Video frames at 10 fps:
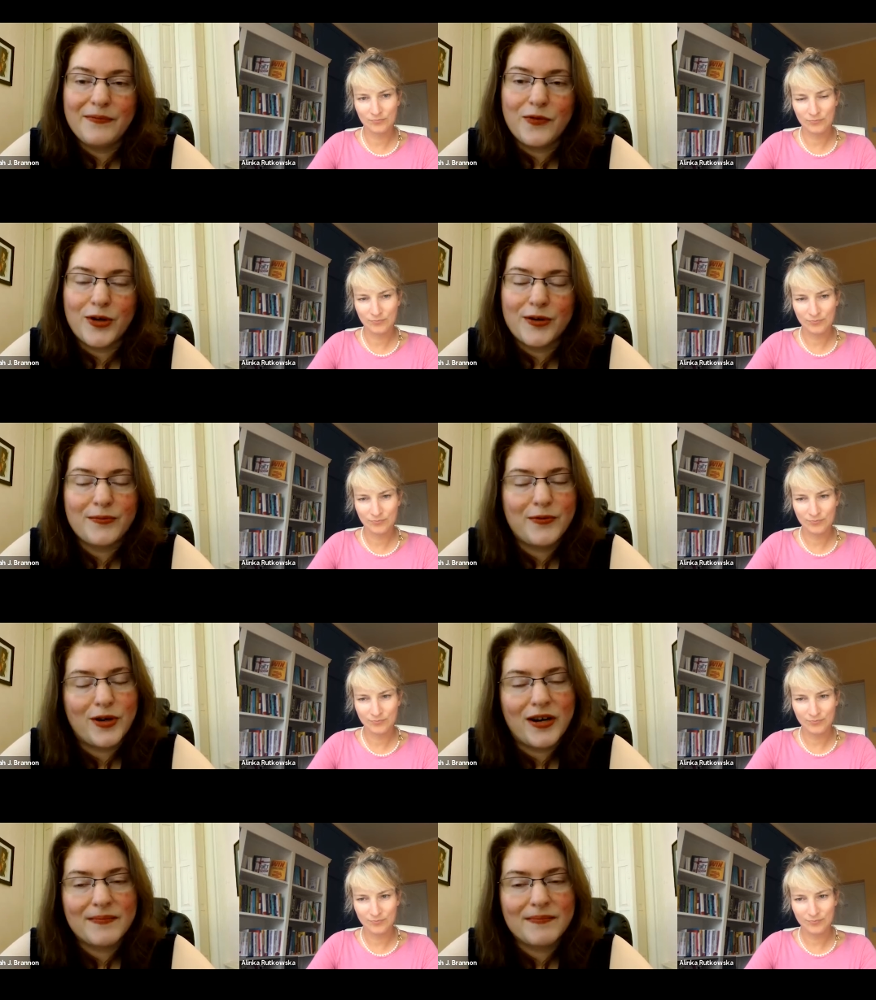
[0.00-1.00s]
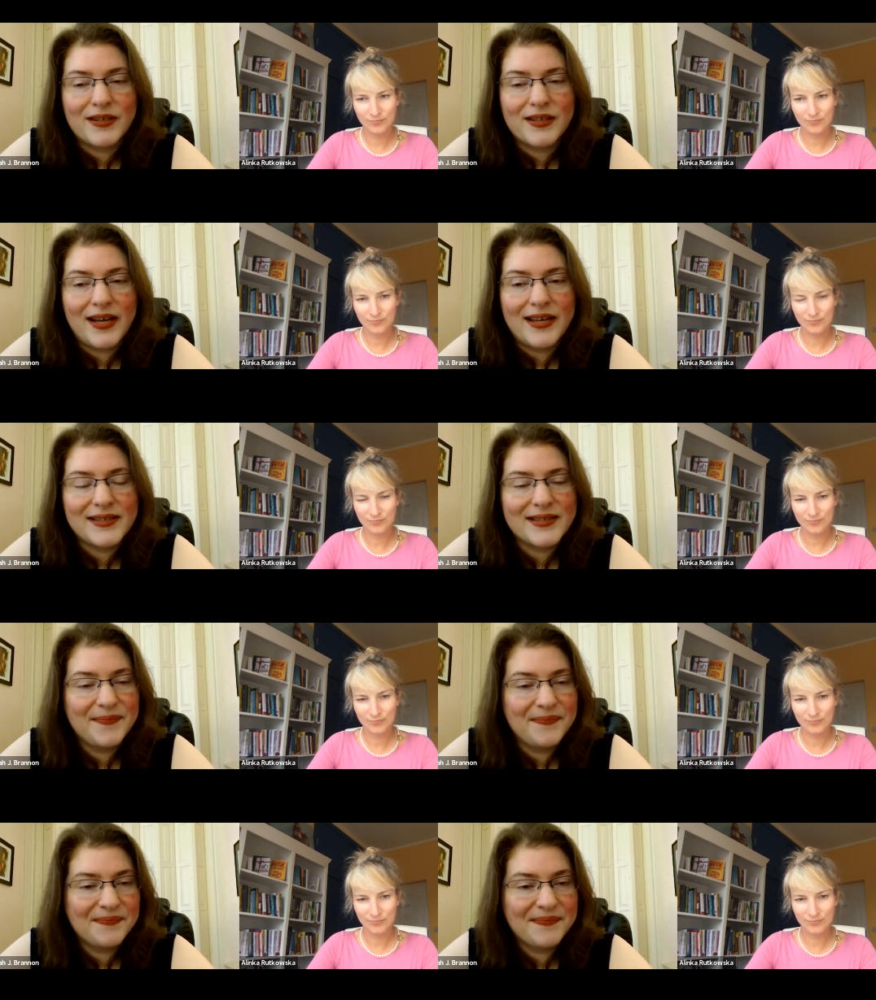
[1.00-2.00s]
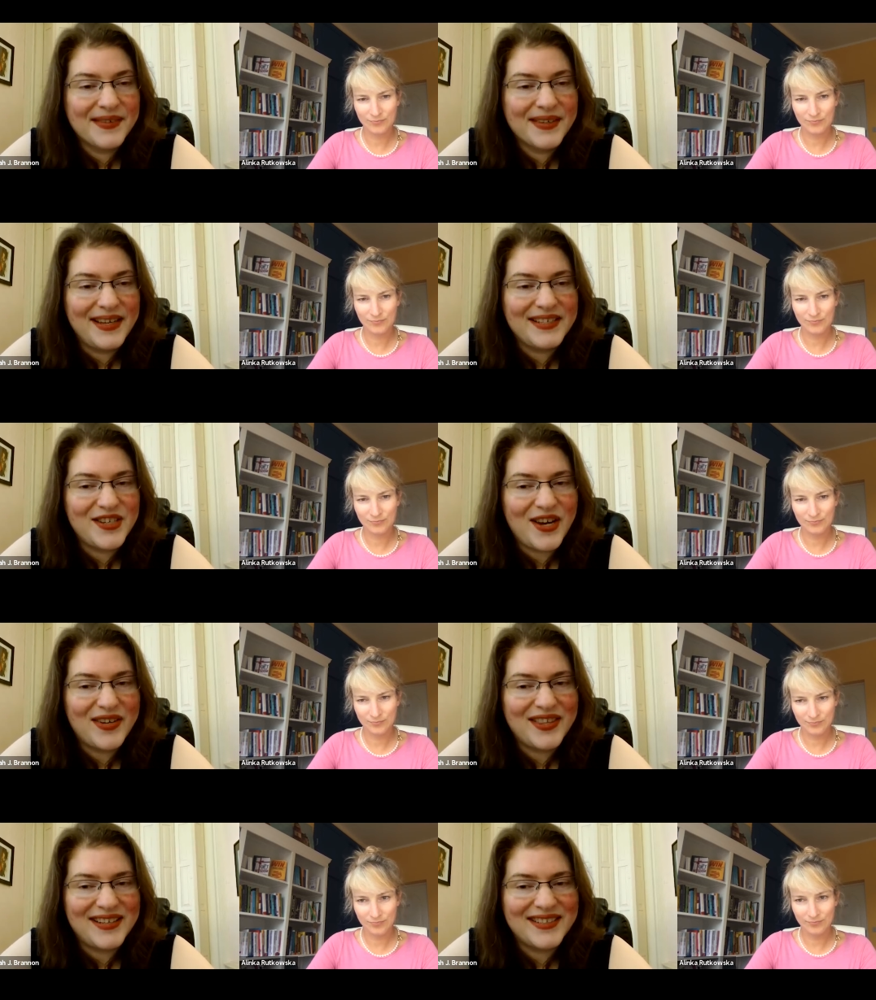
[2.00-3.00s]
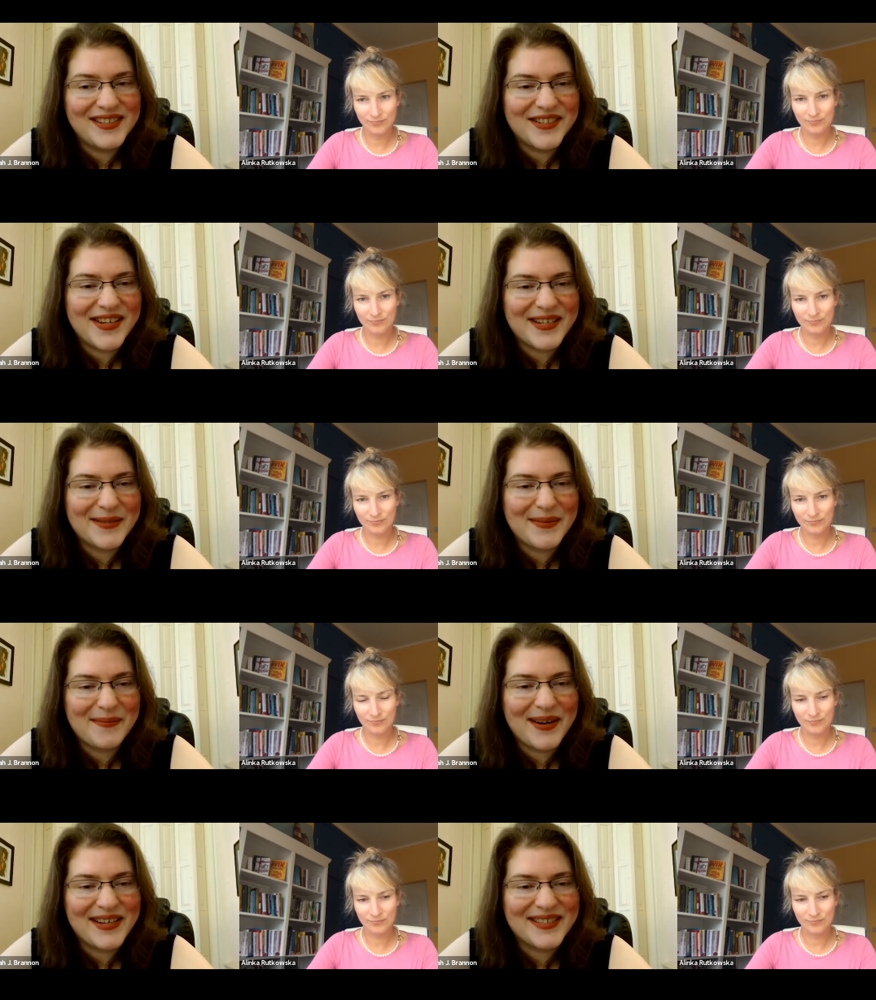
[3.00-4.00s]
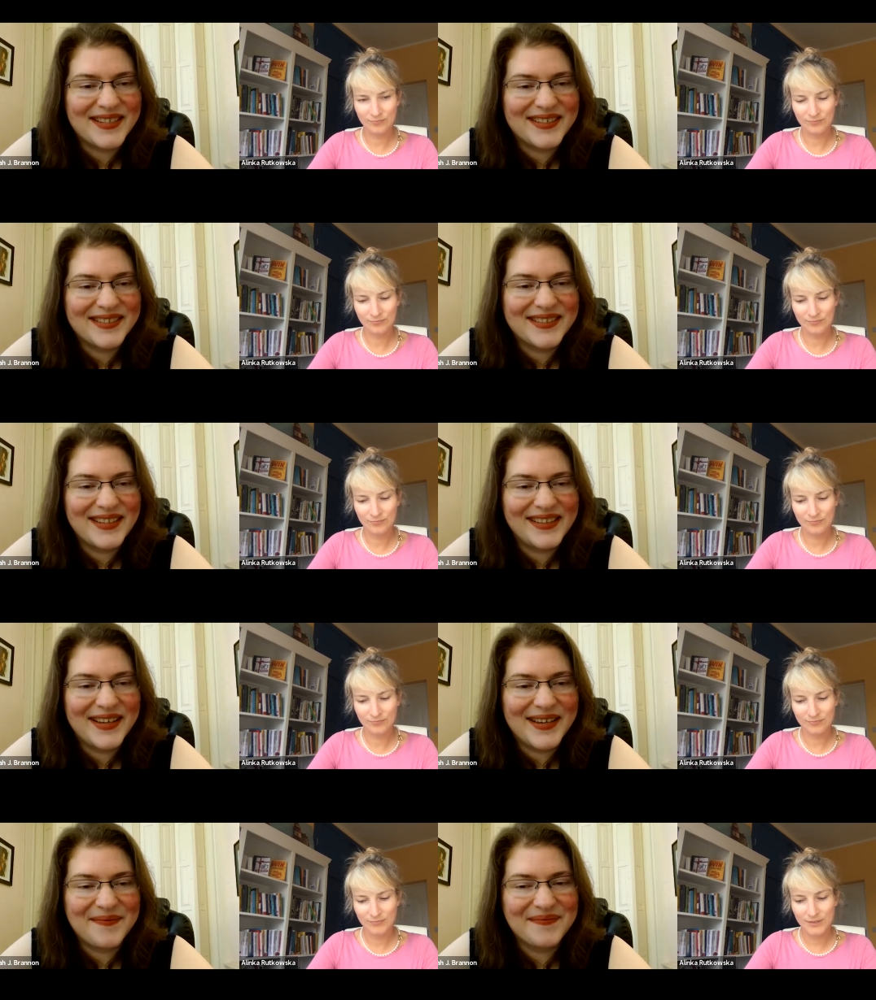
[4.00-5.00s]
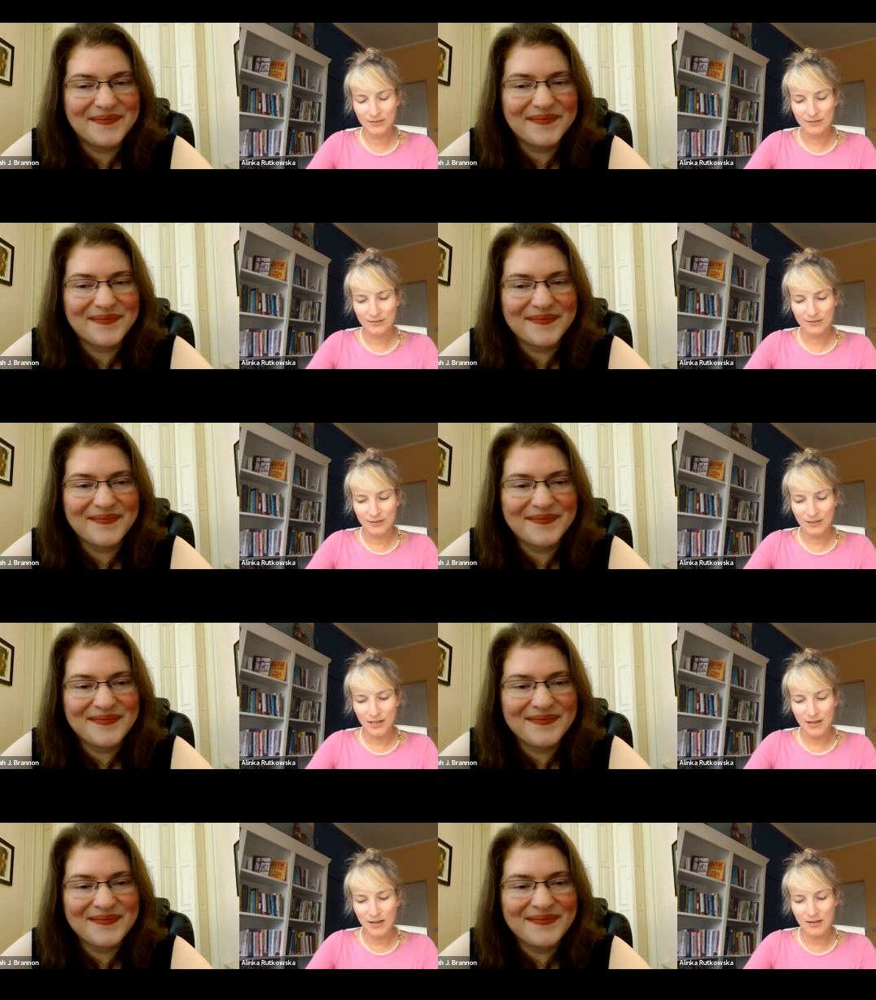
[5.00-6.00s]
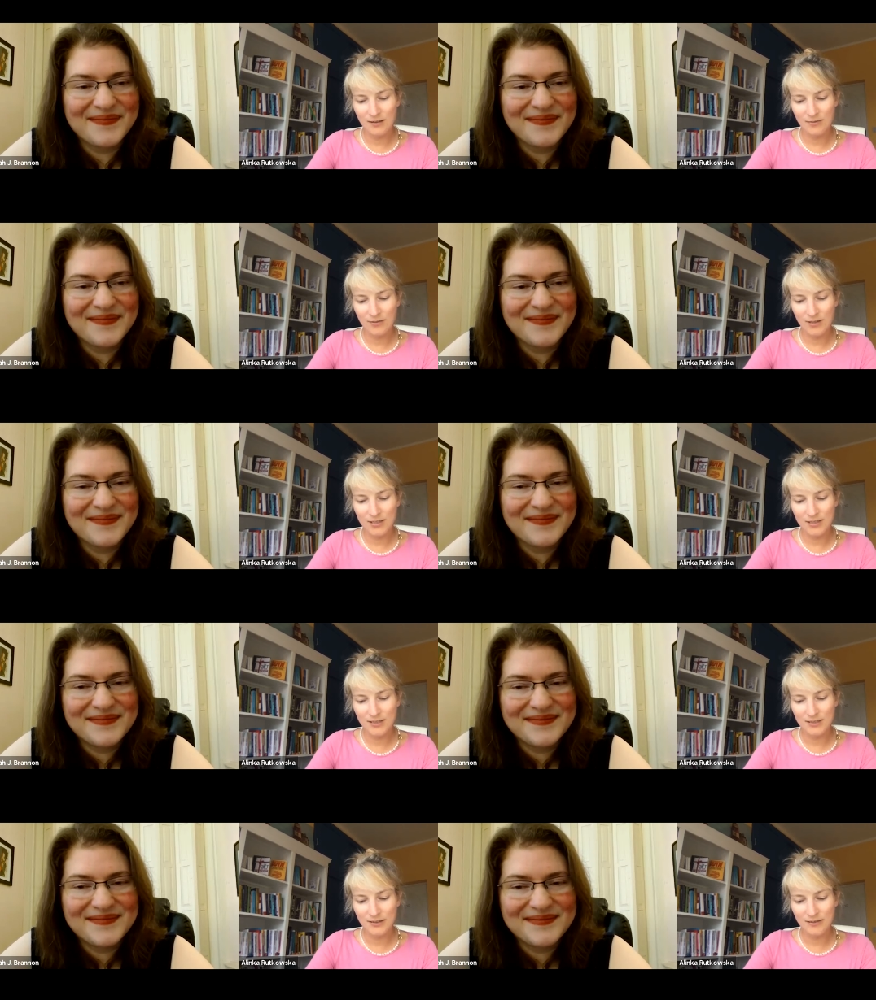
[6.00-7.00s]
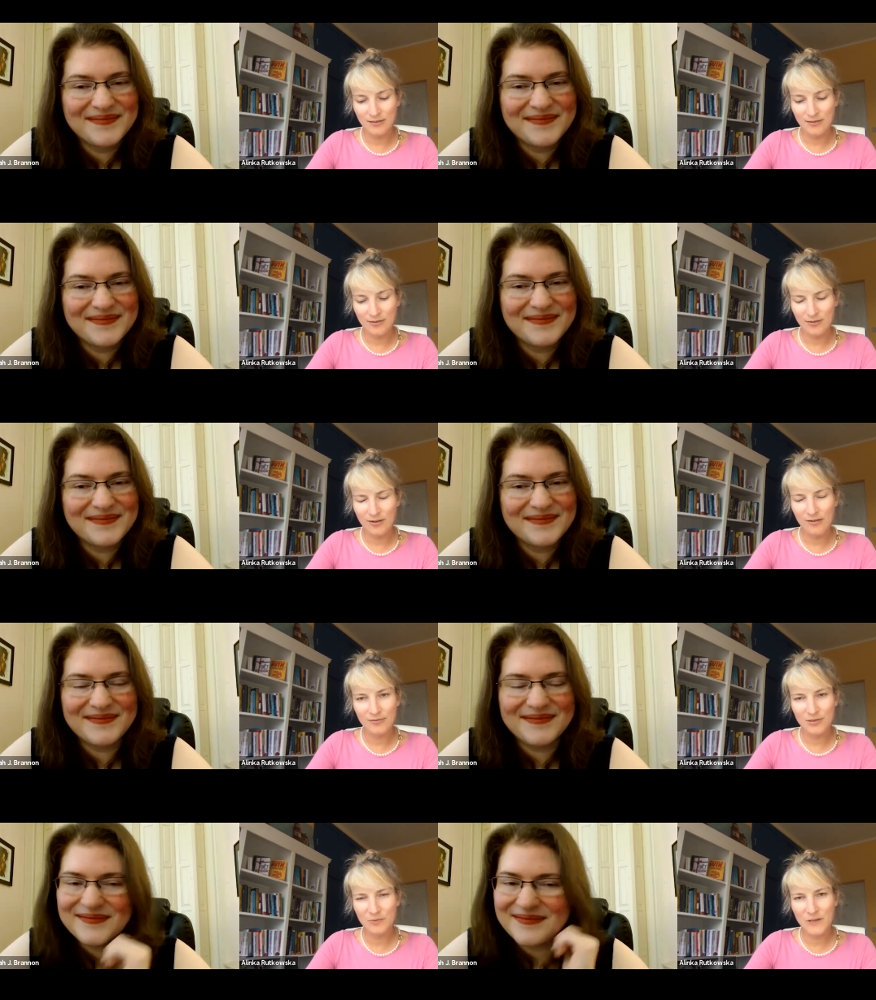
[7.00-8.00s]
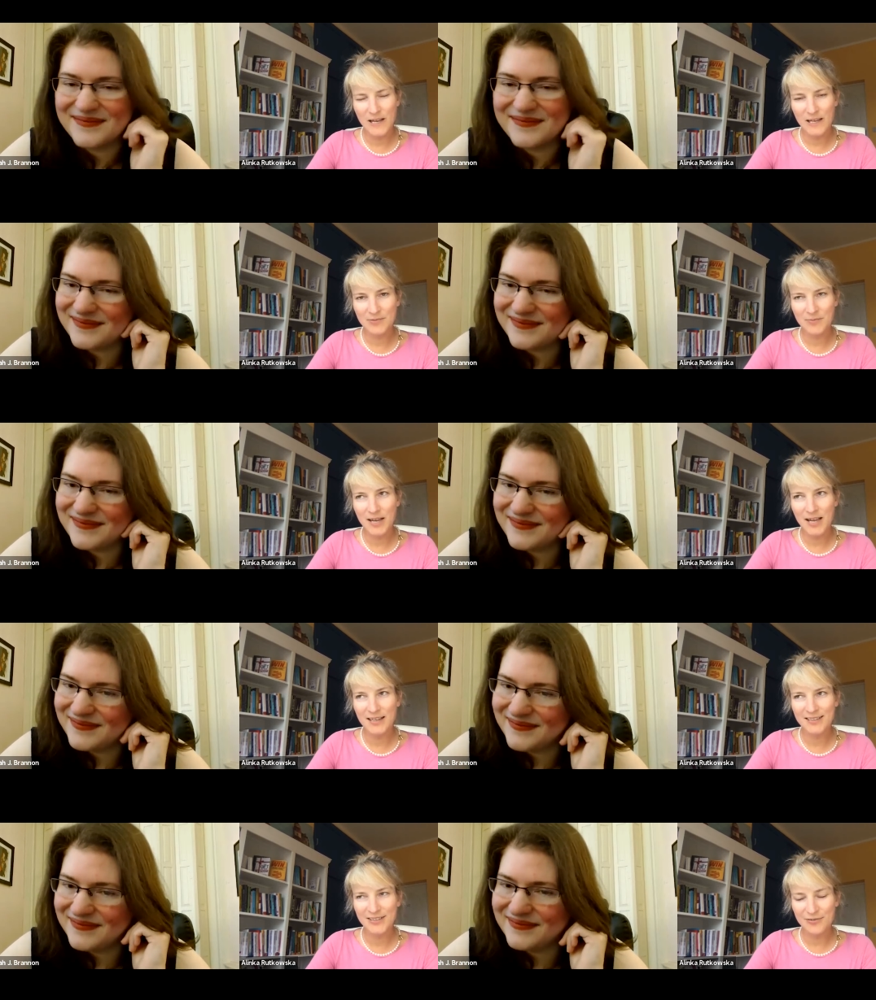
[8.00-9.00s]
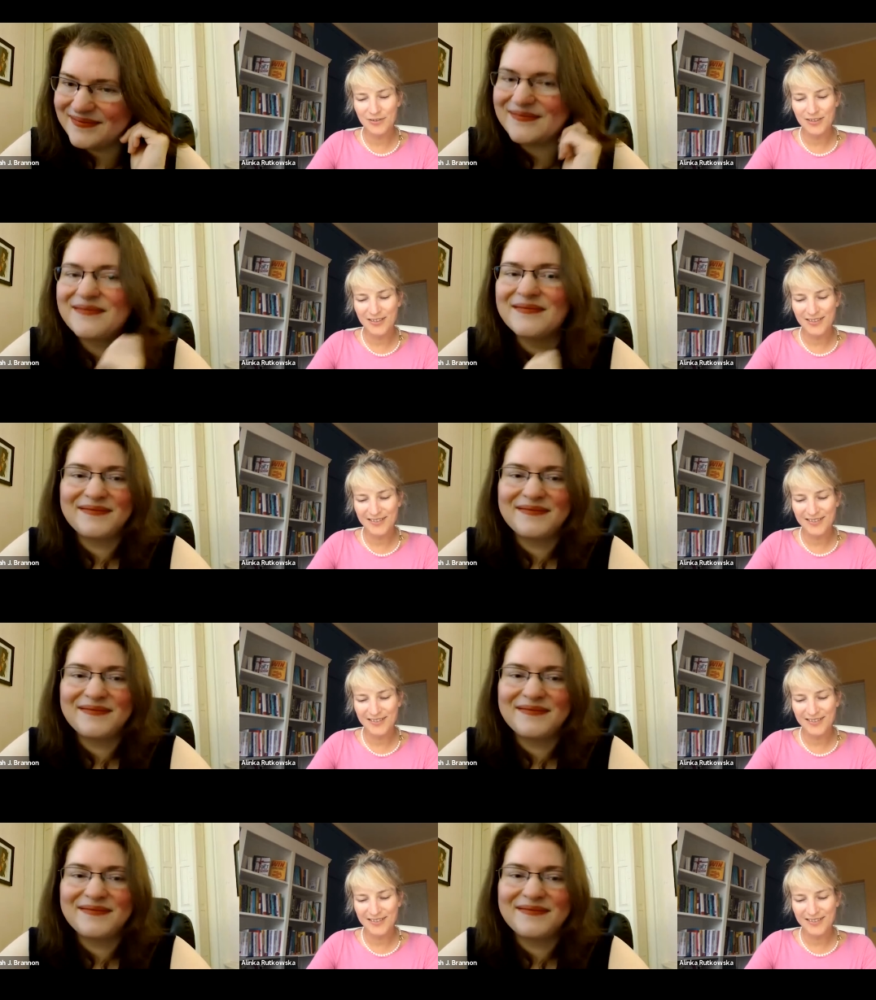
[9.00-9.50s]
Speaker 1: for for clients. Yeah, did you have anything to interject about pricing, Alinka?
Speaker 2: Yeah, it's the law of supply and demand. You know, the